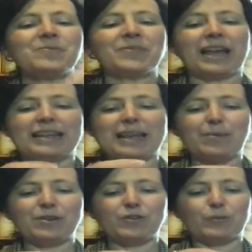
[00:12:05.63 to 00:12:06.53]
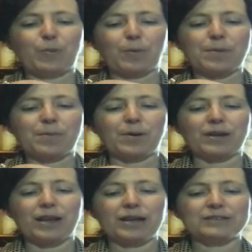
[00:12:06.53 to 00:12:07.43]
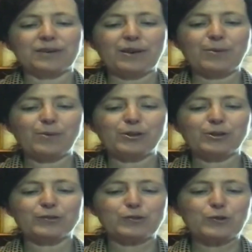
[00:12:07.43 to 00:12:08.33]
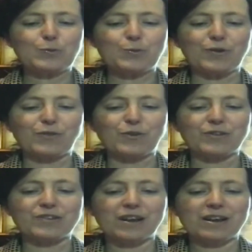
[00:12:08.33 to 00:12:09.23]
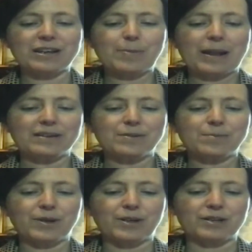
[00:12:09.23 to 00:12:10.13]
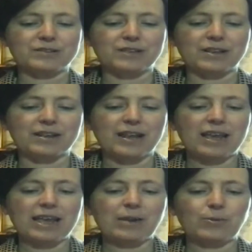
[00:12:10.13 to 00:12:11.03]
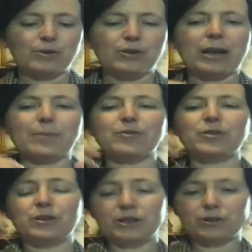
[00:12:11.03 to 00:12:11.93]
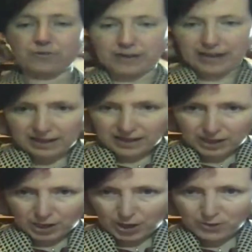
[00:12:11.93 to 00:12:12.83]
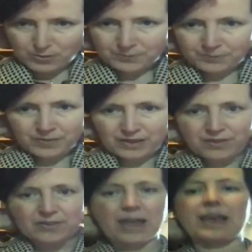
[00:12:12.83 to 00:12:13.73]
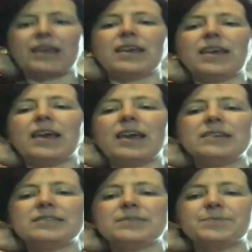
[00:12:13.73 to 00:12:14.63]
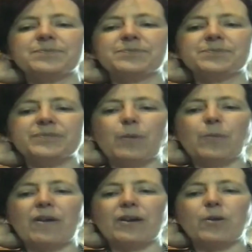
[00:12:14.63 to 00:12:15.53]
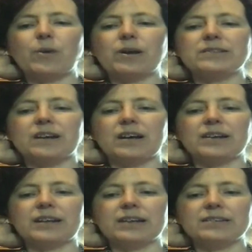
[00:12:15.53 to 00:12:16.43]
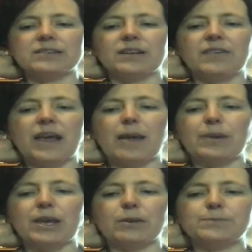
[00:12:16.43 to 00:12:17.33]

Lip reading: And let me just pop him on. So he would look super, if you're a tiny pendant person, he would look absolutely lovely alone. There he is. I'm wearing quite a high neck tonight. There we go.